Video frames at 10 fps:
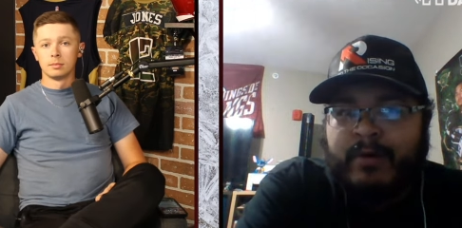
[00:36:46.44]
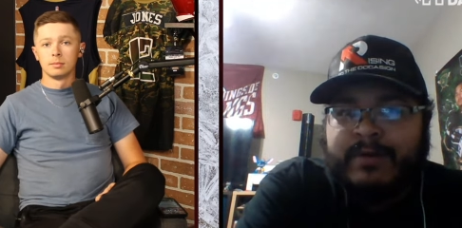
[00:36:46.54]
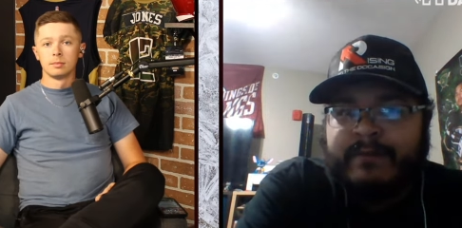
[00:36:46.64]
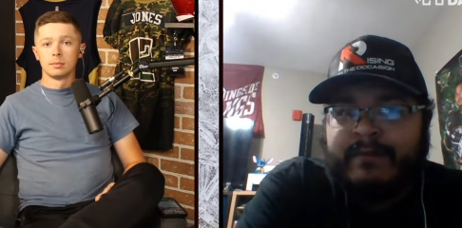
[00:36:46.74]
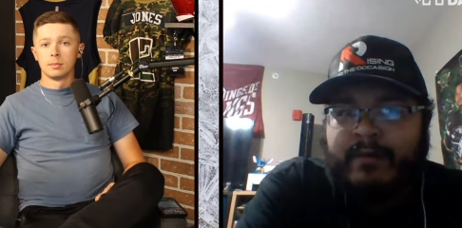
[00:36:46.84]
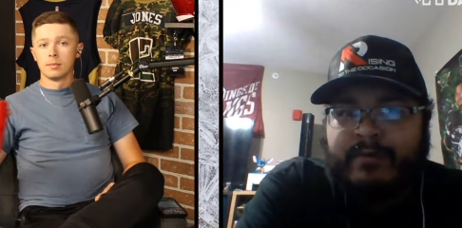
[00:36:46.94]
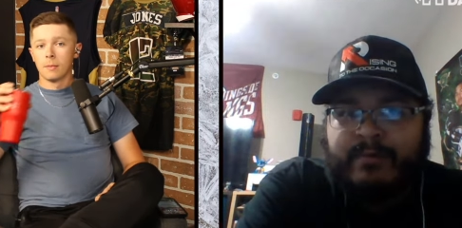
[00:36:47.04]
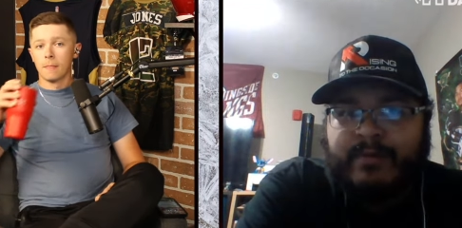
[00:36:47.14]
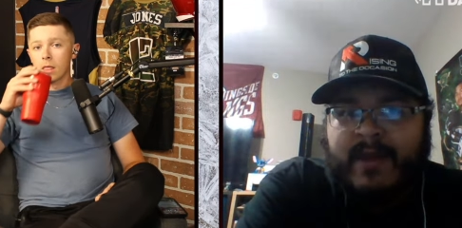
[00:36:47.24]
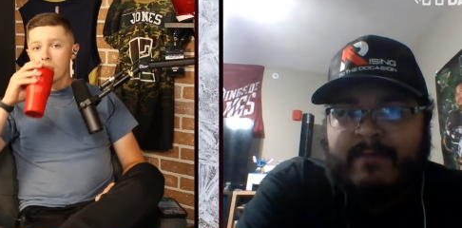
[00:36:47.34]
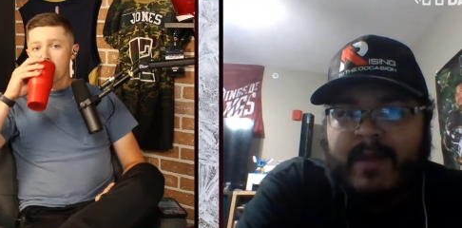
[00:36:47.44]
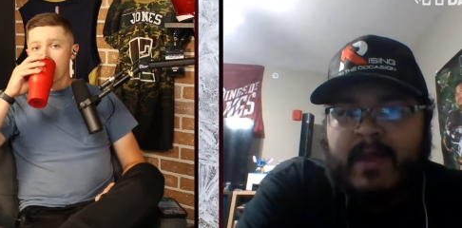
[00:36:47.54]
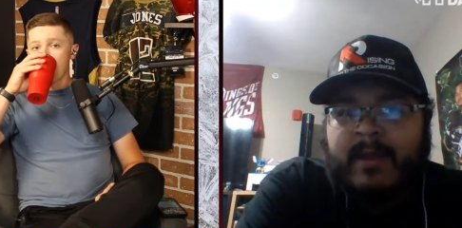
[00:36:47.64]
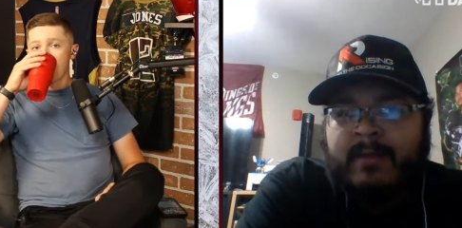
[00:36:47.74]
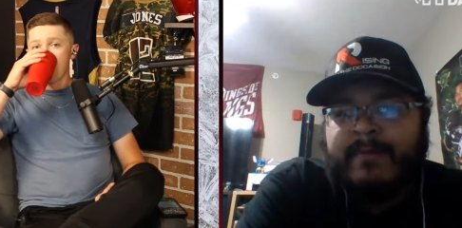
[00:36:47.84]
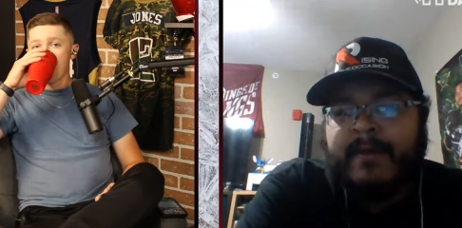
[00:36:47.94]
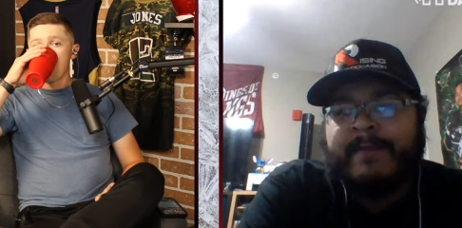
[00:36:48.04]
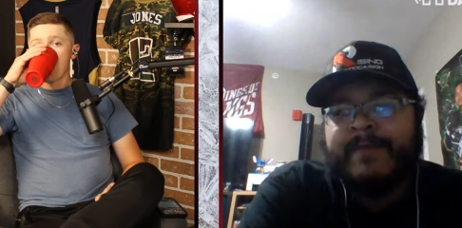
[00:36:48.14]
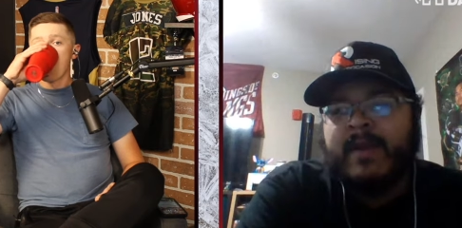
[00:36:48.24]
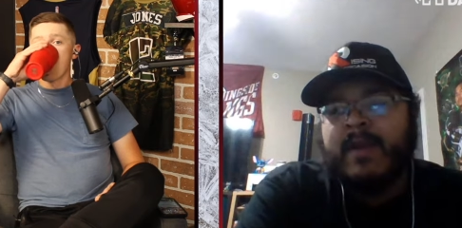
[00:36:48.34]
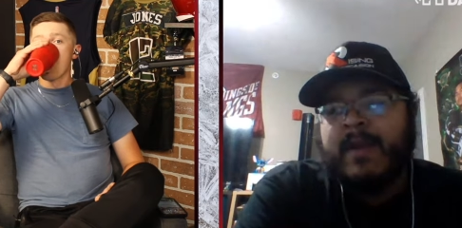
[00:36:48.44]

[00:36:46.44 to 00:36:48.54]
Speaker 1: persevere through that pain, but